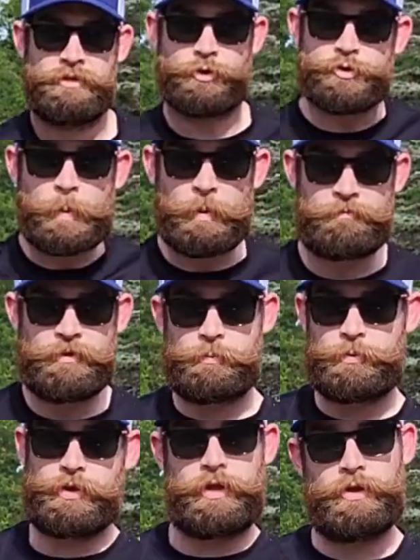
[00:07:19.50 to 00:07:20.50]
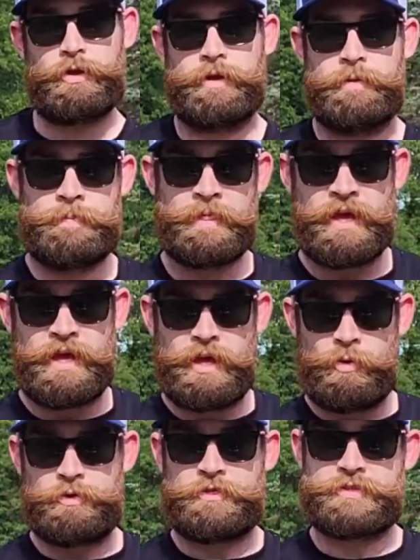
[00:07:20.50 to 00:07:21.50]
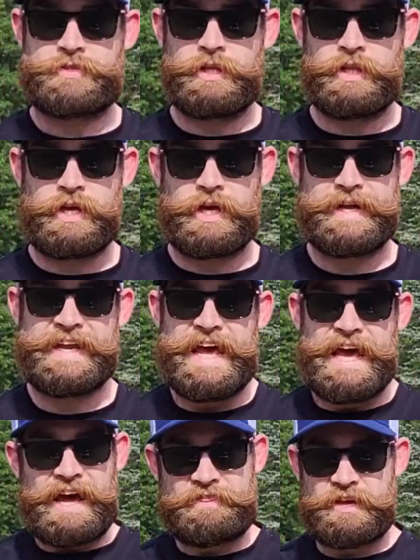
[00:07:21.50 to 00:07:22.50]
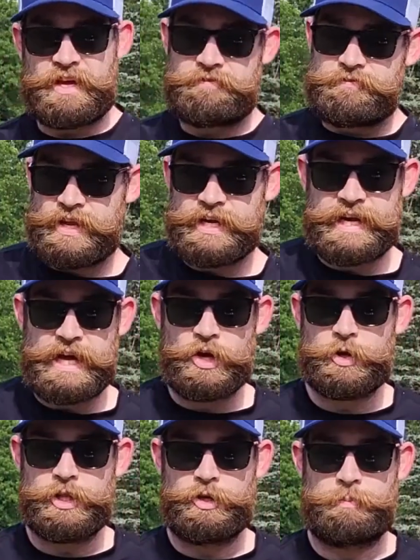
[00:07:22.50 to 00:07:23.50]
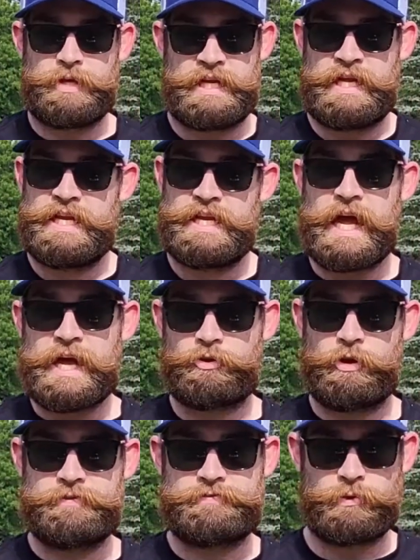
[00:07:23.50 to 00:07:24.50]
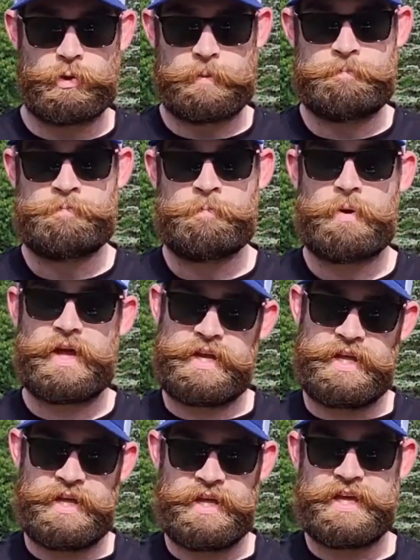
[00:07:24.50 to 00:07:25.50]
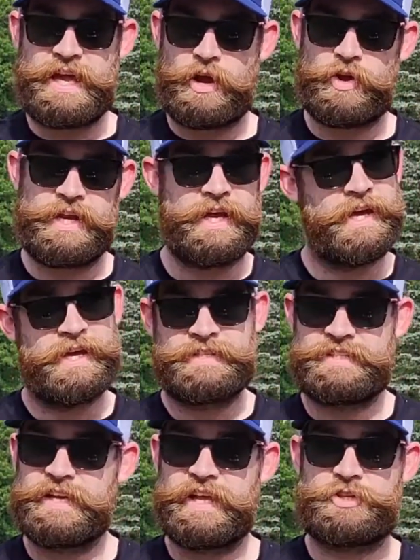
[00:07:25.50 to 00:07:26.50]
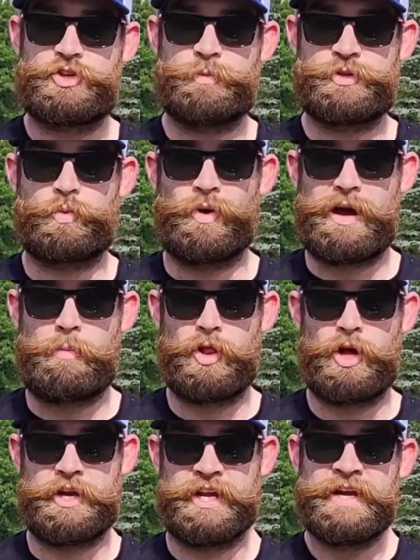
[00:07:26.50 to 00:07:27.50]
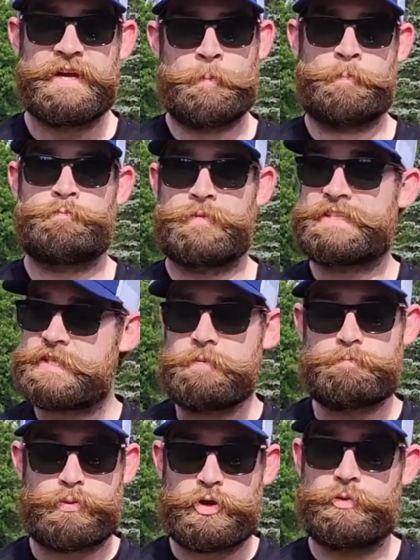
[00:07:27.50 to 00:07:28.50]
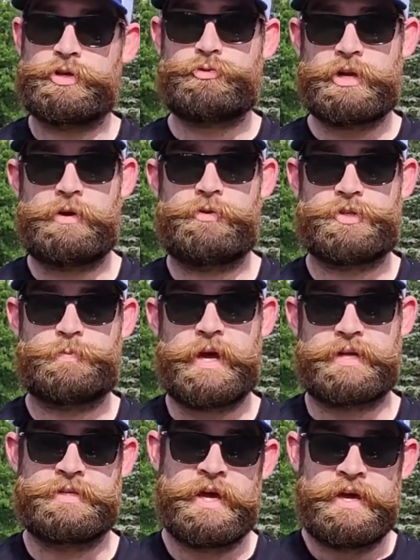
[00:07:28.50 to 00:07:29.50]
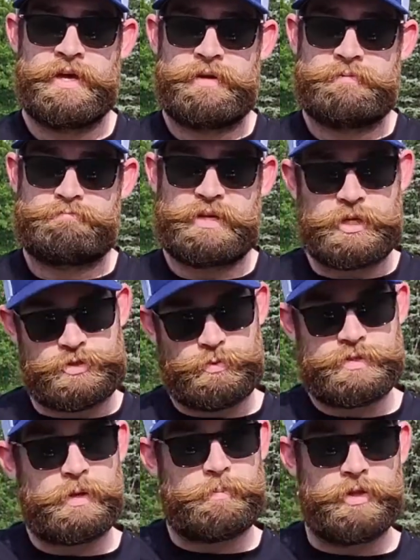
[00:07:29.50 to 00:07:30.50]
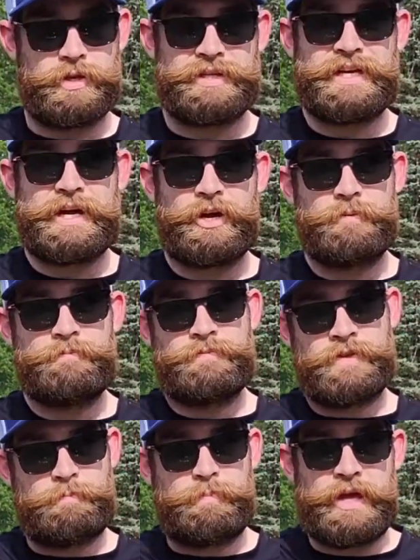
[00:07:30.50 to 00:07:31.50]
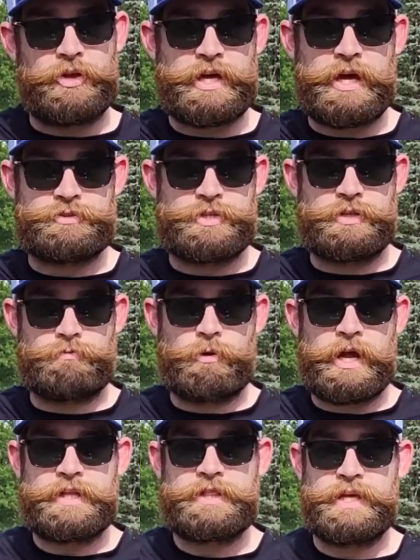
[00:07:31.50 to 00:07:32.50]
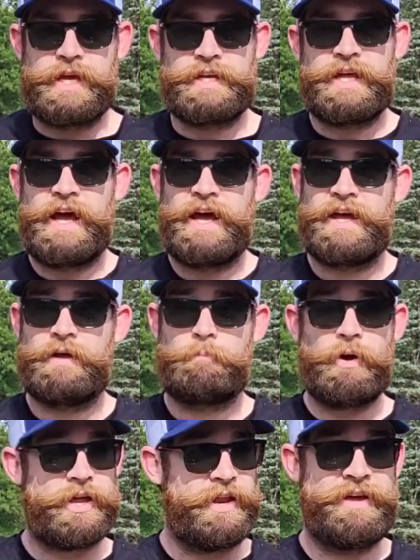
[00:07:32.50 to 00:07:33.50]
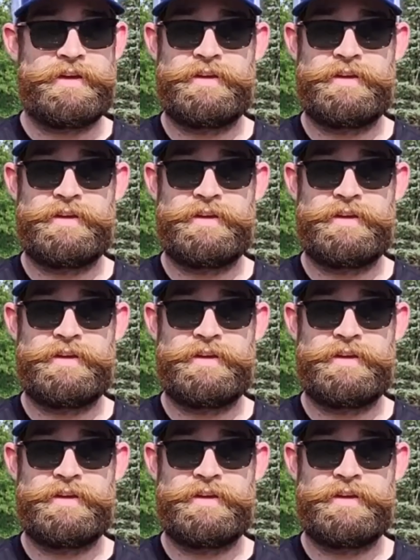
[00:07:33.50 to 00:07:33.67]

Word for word: Those both felt pretty good. With the Silicon, I think I faded out a little bit, not great form, but it carried, didn't get too much wobble on it. It did pretty much what I would expect. Because it was up a little higher, it bailed out to the right at the end, but